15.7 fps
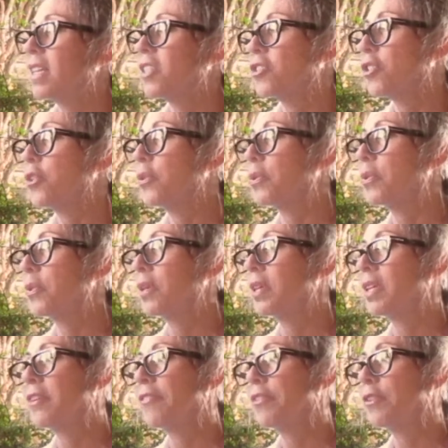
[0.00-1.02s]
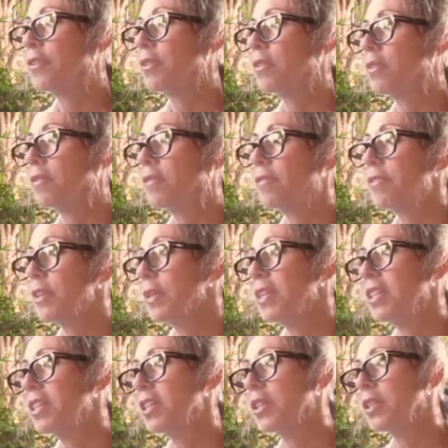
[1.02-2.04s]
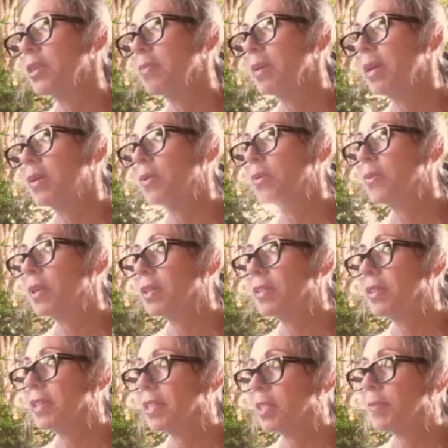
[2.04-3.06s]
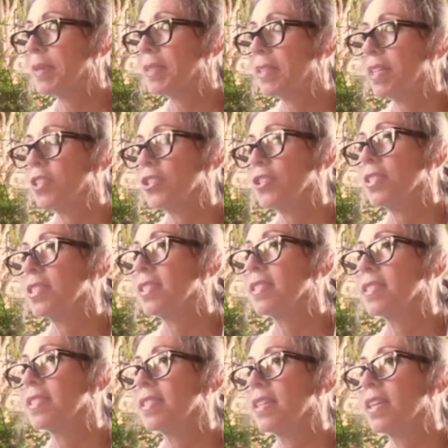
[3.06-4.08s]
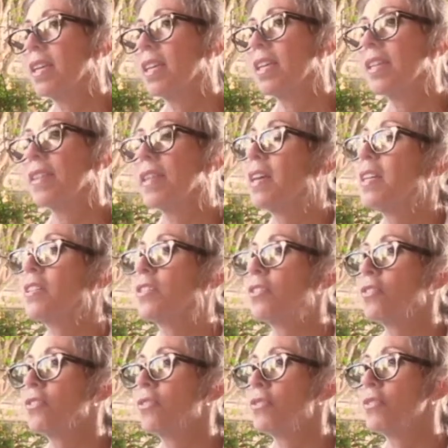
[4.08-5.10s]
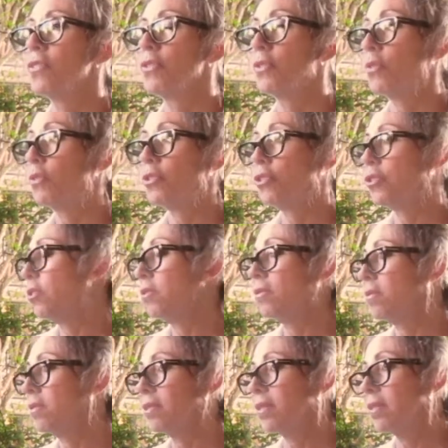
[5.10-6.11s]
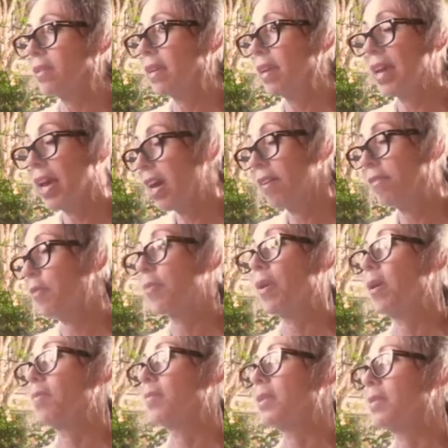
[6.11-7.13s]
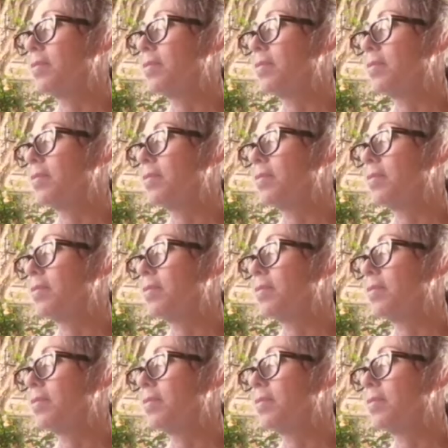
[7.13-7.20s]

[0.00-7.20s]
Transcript: So if you're very clear about what the expectation is, then you shouldn't have a problem.